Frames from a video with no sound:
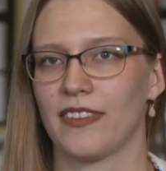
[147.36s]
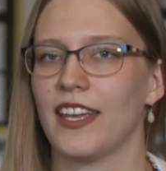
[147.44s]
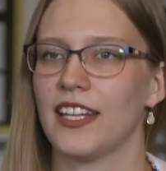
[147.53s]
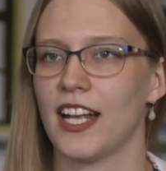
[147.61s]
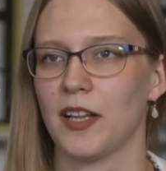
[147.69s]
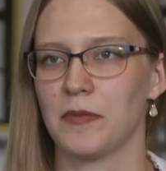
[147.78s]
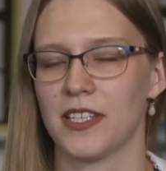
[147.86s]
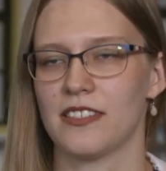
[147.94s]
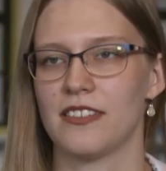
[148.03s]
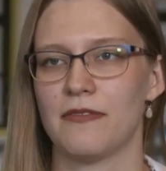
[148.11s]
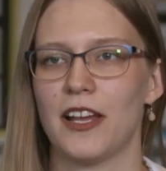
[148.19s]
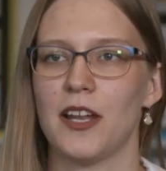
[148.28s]
It helped
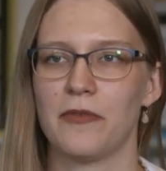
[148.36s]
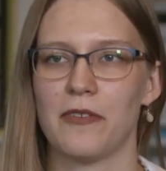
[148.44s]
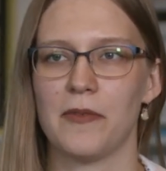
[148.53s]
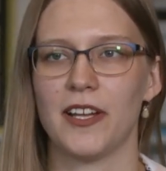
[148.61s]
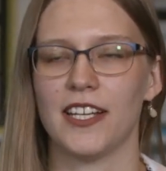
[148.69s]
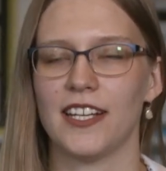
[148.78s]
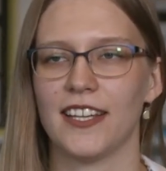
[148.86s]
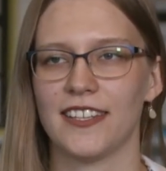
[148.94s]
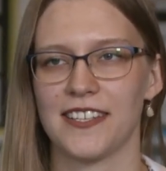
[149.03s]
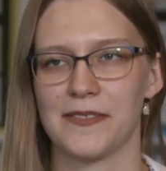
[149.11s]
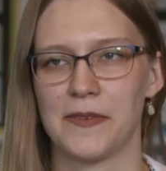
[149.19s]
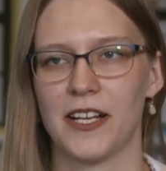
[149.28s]
us develop from one
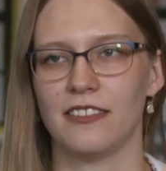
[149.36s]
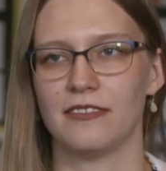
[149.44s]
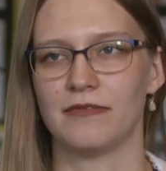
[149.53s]
another as well.